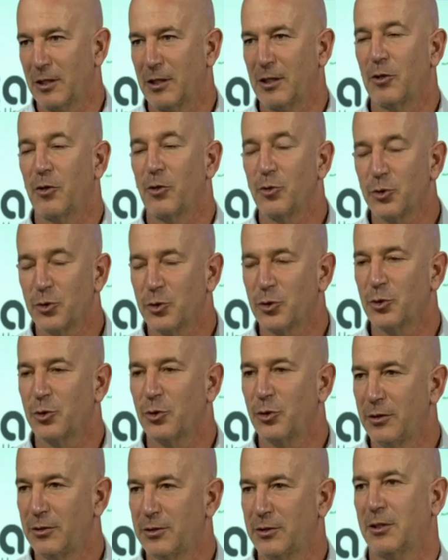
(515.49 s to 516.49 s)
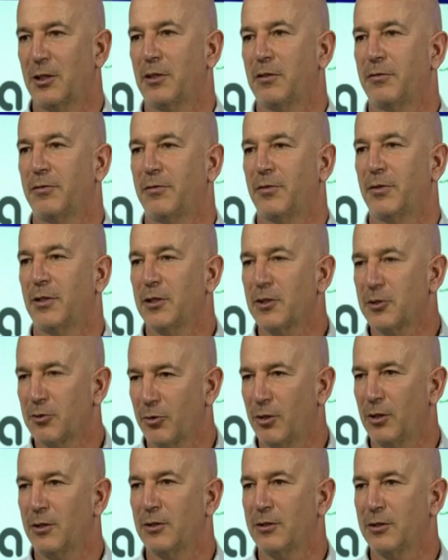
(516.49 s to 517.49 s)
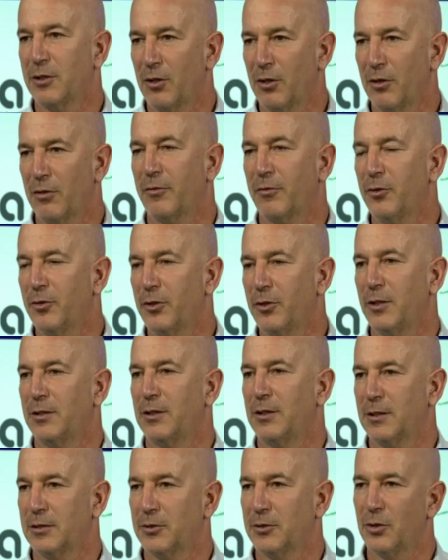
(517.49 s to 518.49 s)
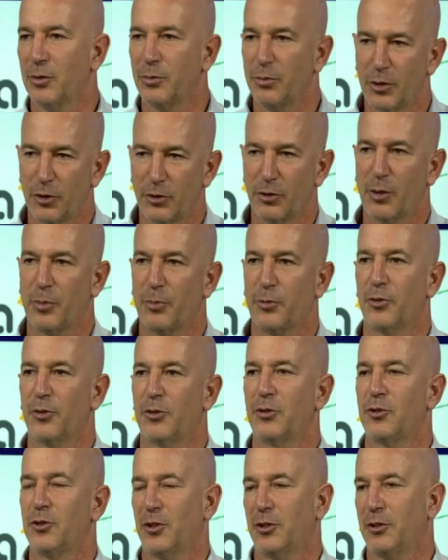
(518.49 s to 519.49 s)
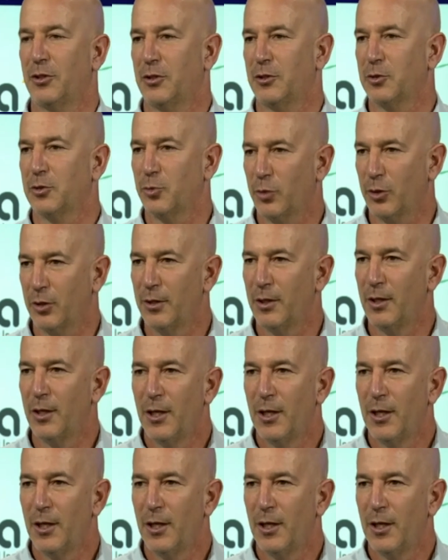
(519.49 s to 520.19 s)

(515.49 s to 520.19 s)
And also inside of Israel, there's a lot of good ideas going to be adopted in China as well.